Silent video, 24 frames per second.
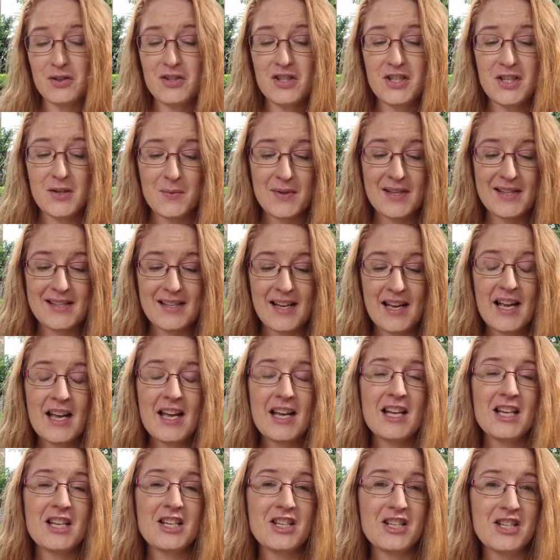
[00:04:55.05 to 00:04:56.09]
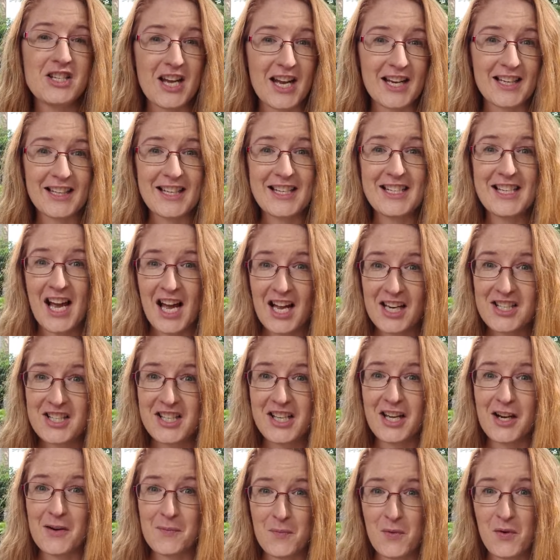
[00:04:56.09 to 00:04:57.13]
She was gently touching
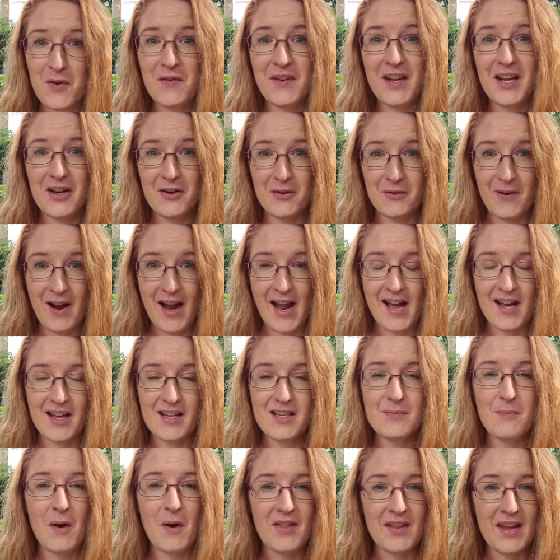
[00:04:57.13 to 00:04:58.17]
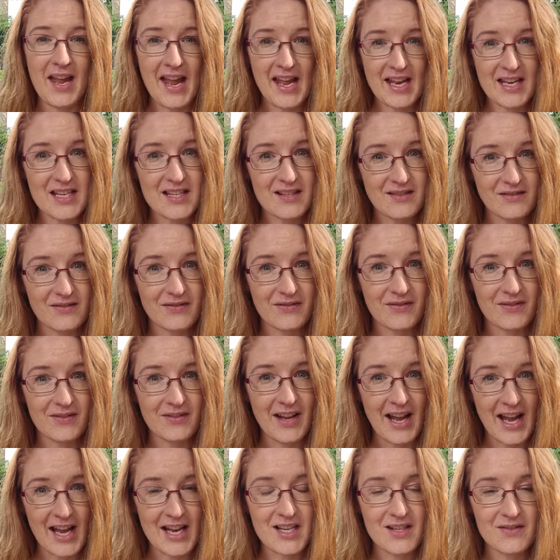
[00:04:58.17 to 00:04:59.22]
it and moving it around by the end of
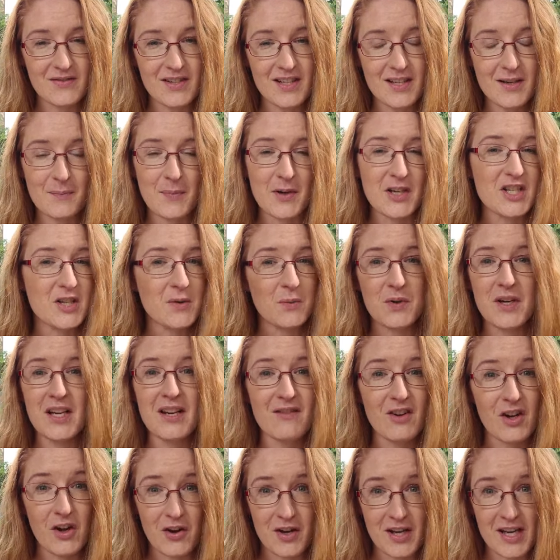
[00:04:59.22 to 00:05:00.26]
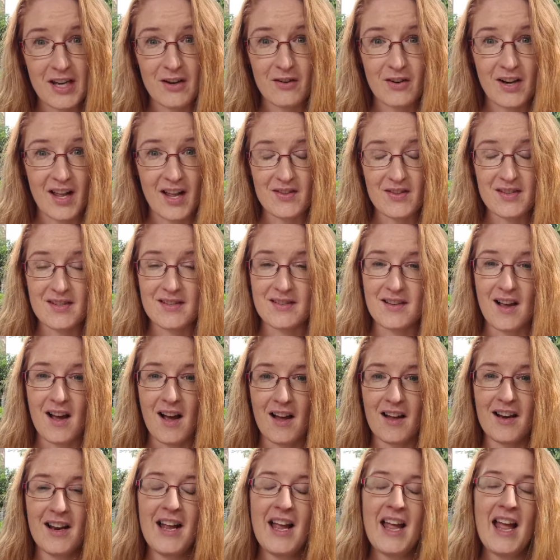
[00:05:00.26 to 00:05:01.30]
end of it, but she wouldn't even go near it
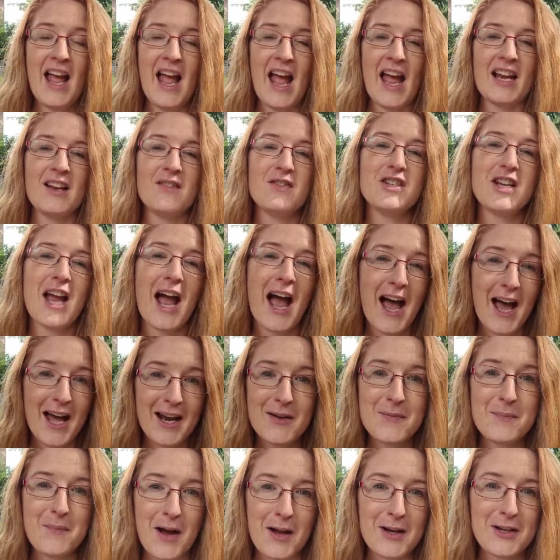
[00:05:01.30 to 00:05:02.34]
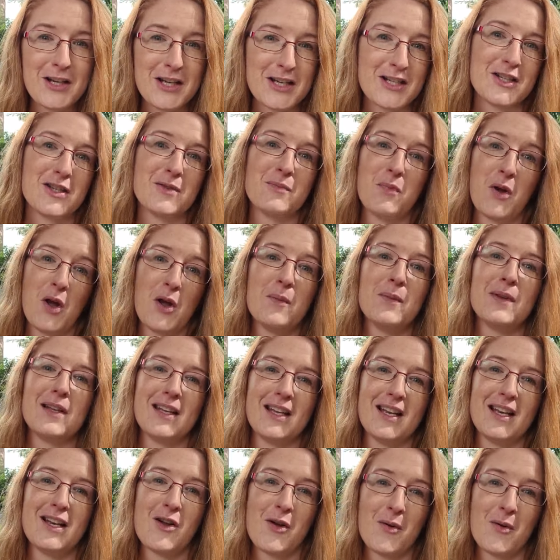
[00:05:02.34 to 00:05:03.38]
start. And if she had a mud kitchen permanently
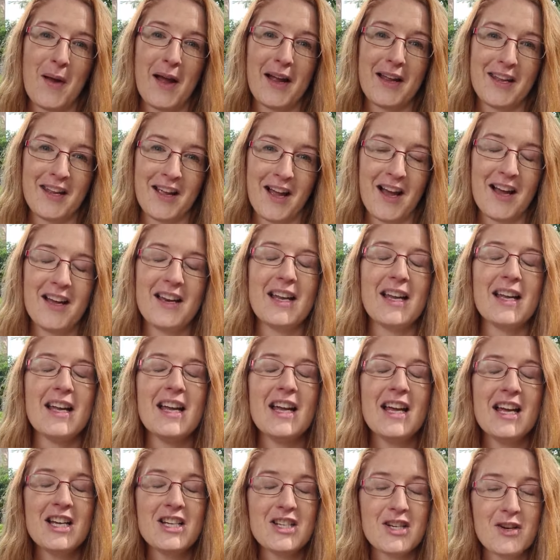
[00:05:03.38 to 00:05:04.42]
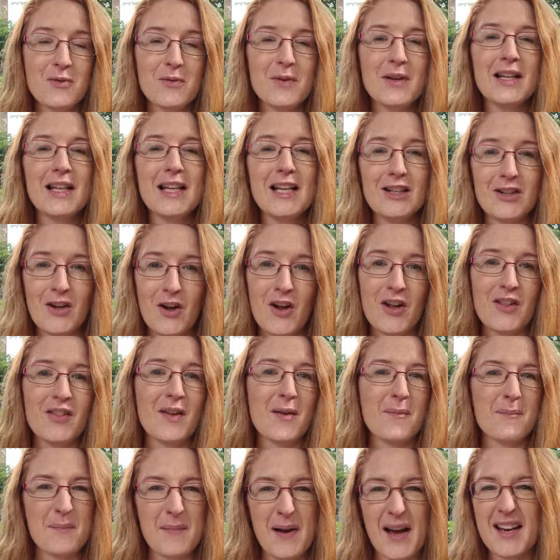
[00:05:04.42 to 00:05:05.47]
in her backyard, she'd really learn
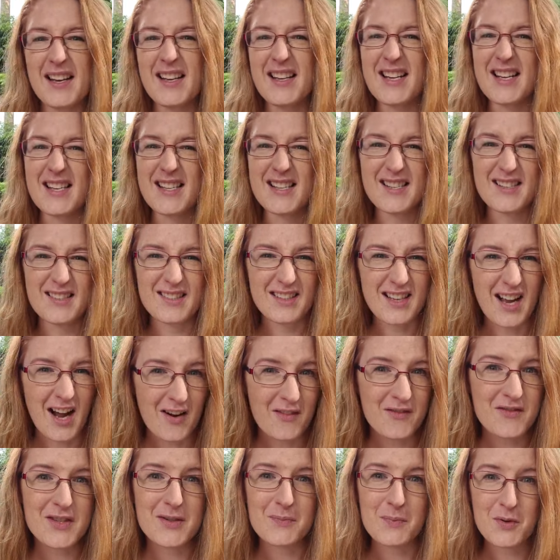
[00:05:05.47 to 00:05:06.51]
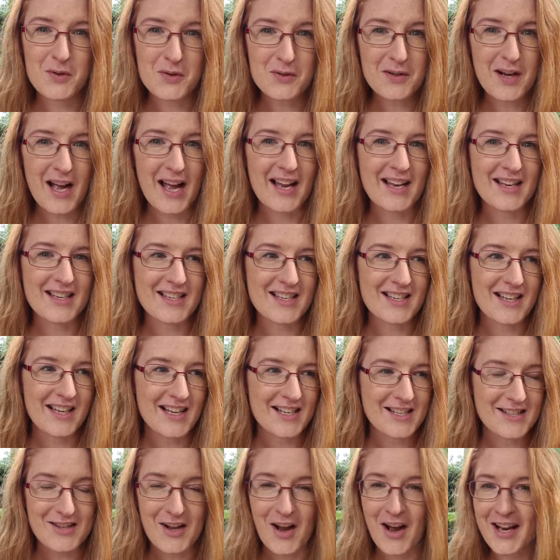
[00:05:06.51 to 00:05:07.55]
that mud is comfortable and
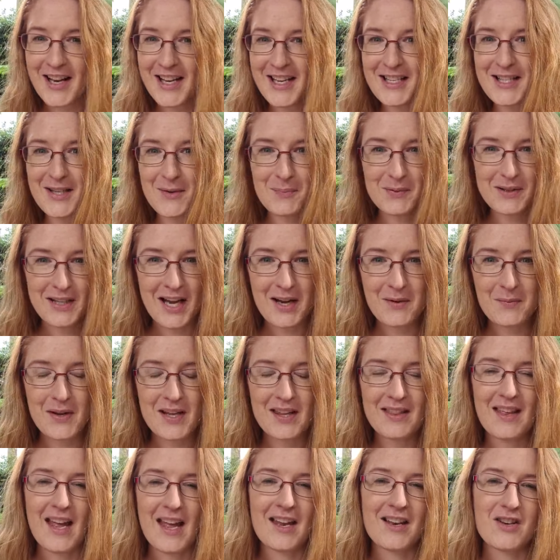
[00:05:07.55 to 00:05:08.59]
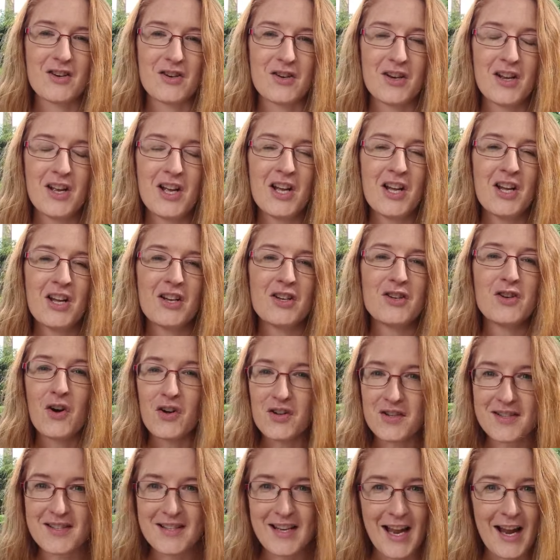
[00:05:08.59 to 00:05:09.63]
exciting to play with and
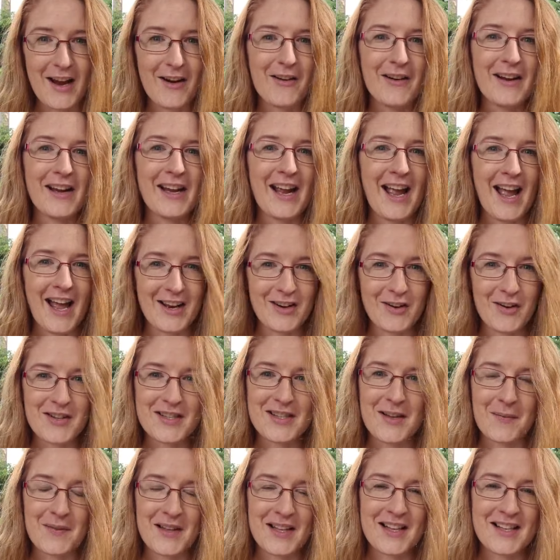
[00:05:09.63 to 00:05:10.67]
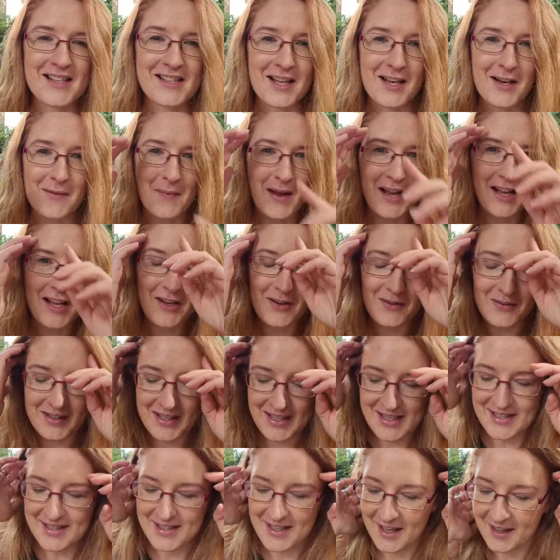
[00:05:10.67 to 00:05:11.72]
not scary and not something that's going to make you
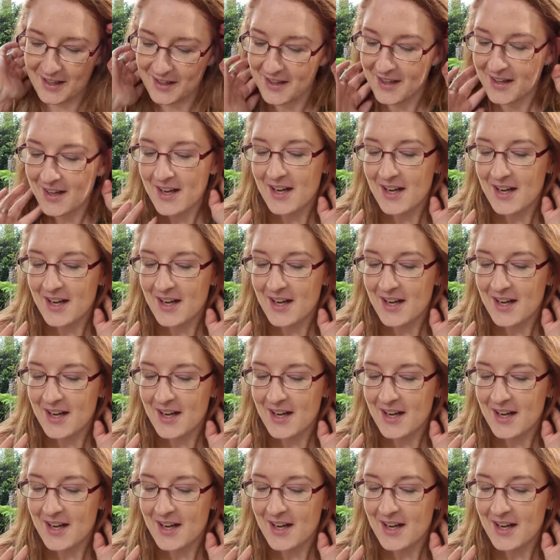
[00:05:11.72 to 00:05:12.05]
really sick.